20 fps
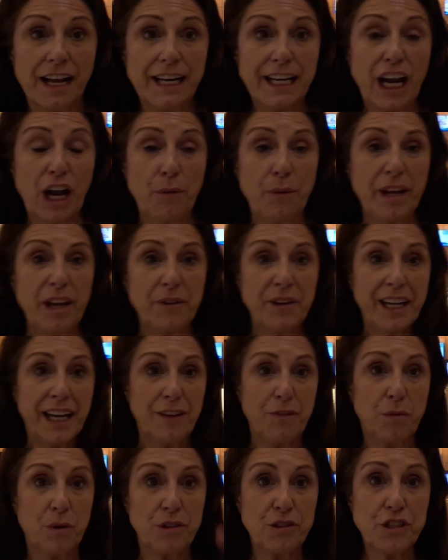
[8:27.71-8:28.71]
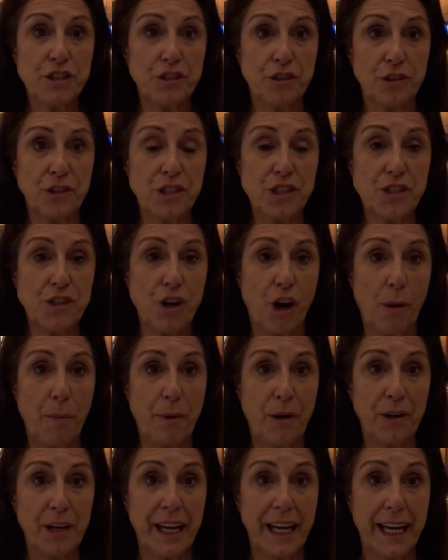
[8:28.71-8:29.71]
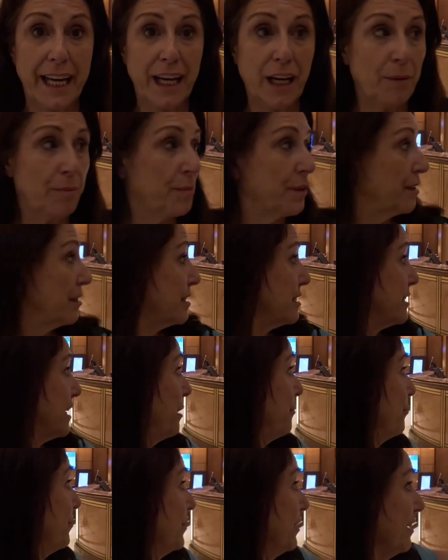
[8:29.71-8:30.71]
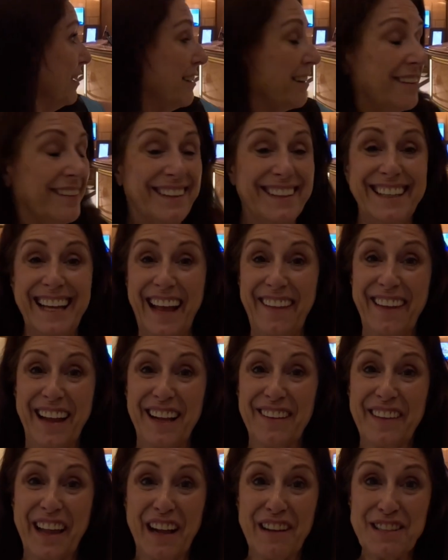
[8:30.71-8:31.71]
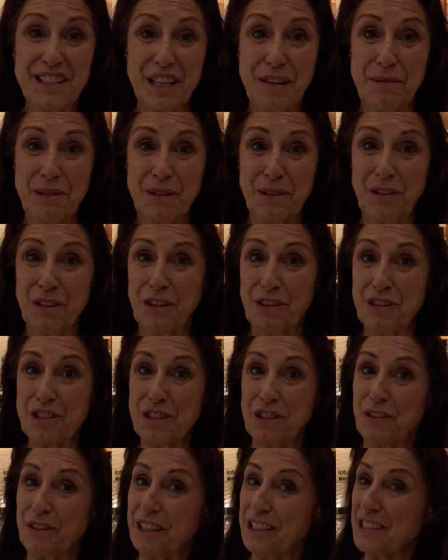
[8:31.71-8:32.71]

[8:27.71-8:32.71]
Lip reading: Now, we only have one short stop on here, but yeah, they'll deal with all your shore